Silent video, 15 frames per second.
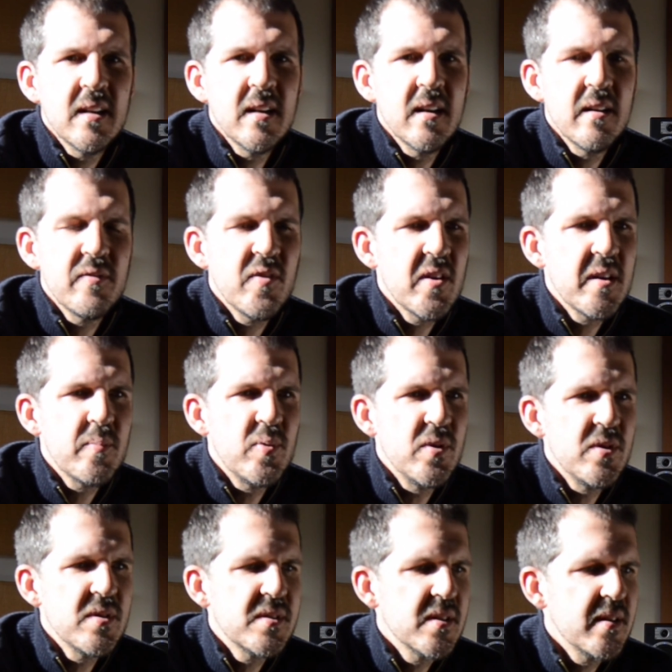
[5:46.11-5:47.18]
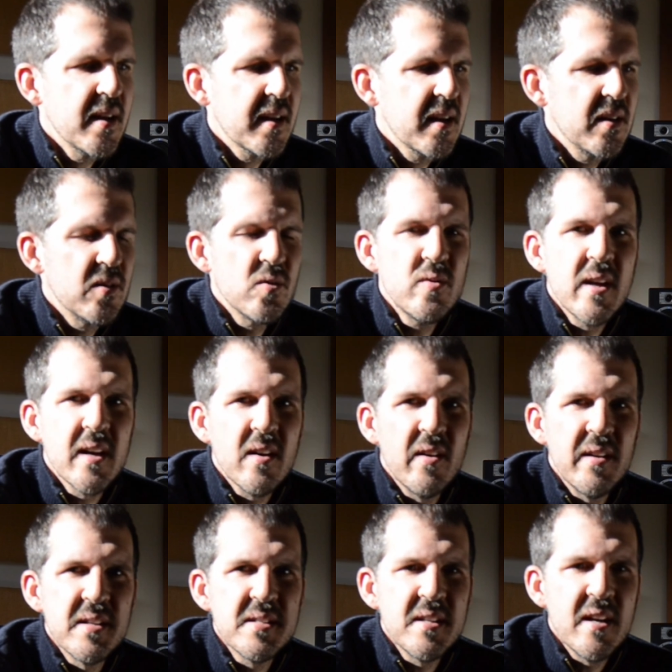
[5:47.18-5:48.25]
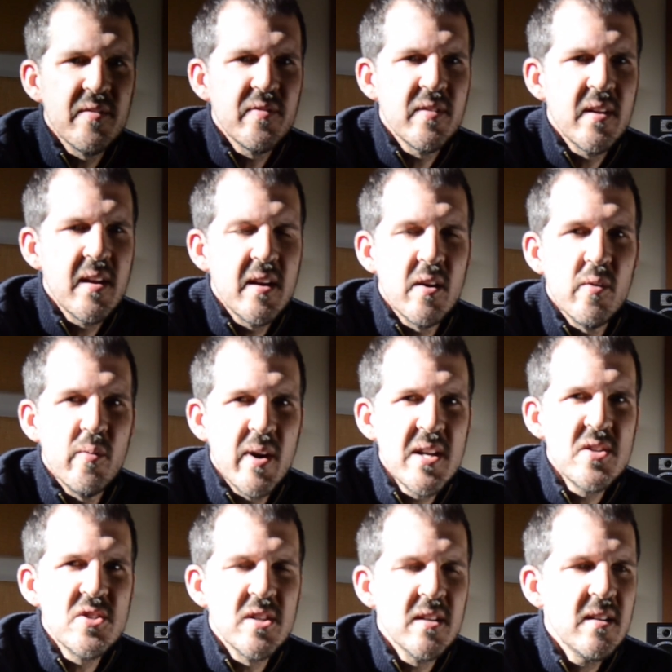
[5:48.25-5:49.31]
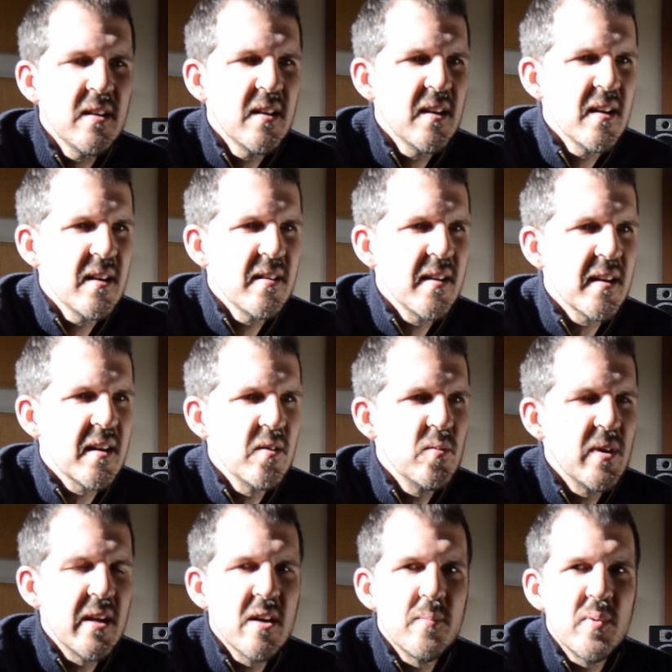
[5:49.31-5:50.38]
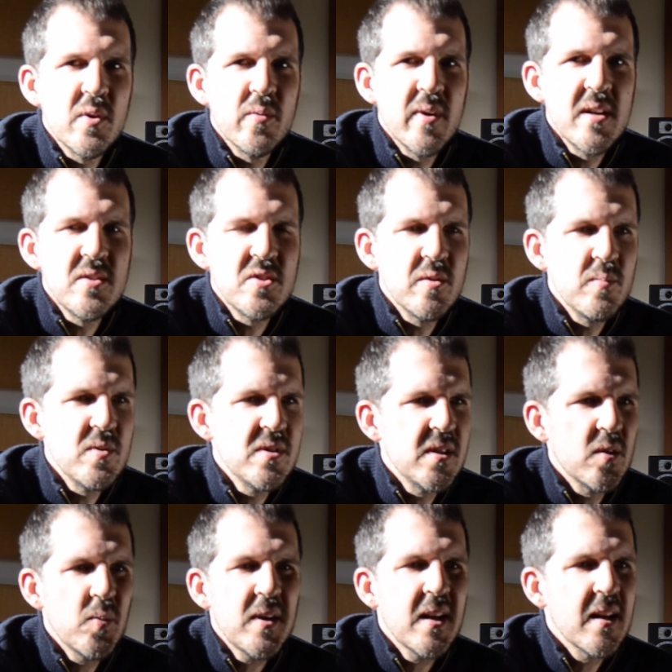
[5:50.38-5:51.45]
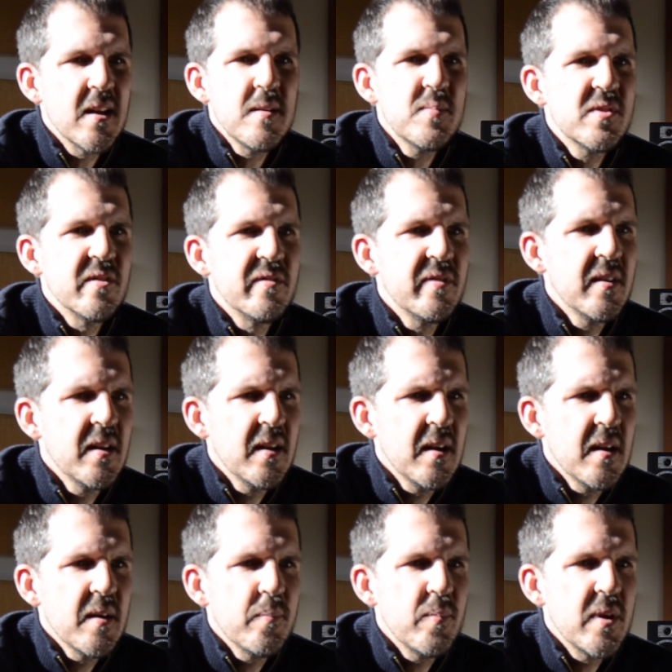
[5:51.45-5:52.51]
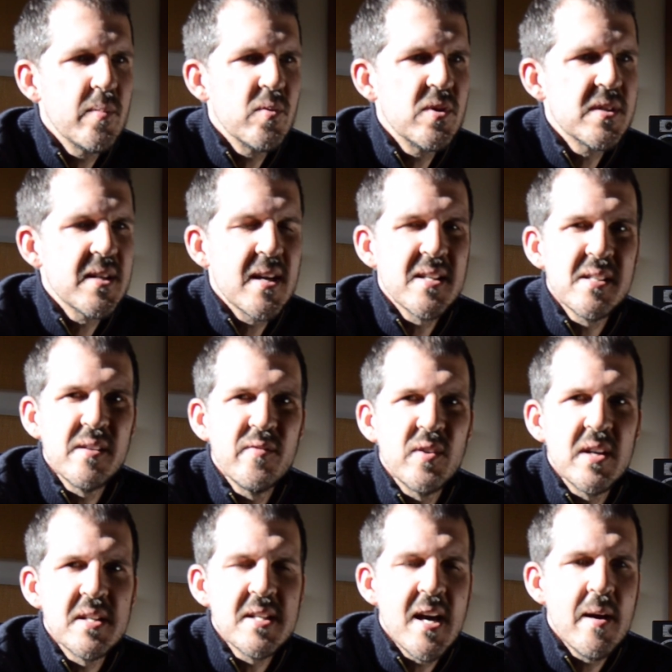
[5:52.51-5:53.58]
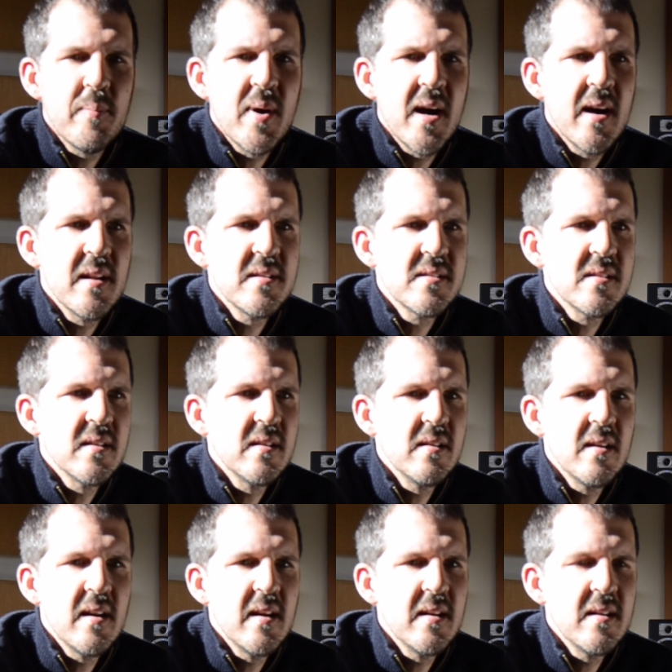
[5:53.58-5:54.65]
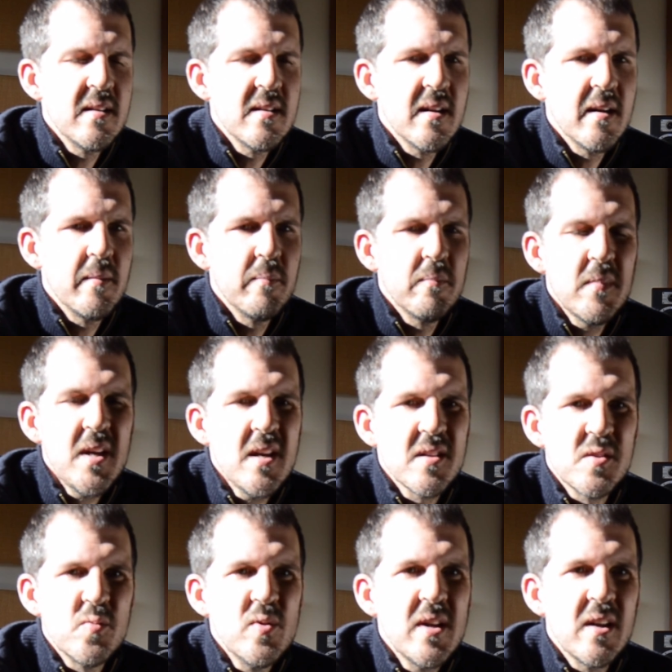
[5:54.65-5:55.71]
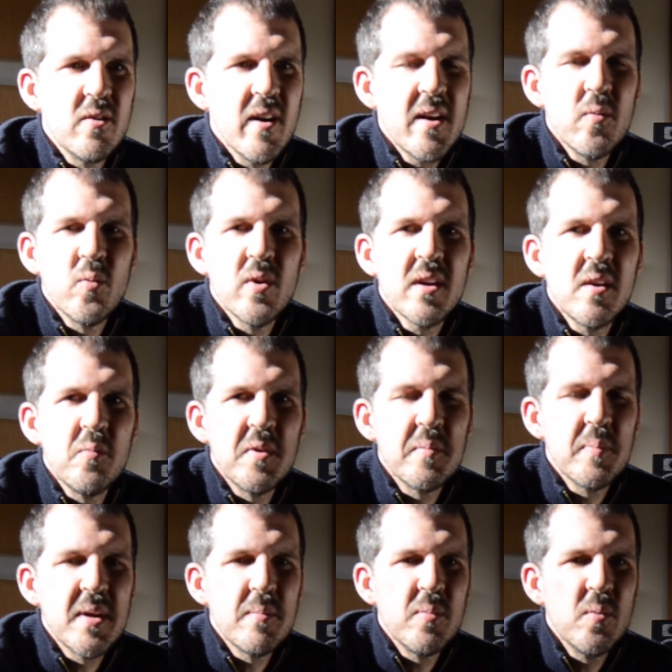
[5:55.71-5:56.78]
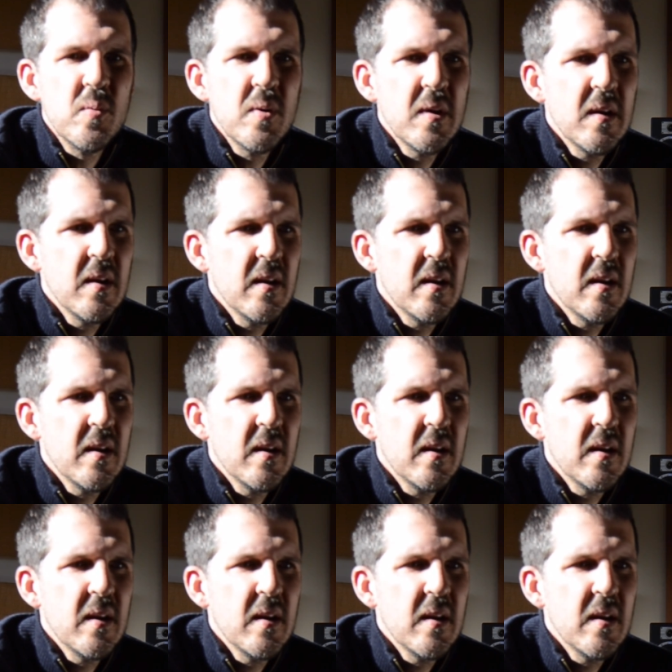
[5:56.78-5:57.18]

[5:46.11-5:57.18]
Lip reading: Find a producer that can do that kind of stuff, and an arranger that can really help you arrange your music. We get heaps of people just asking for guitar parts, and yeah, it's really great working with people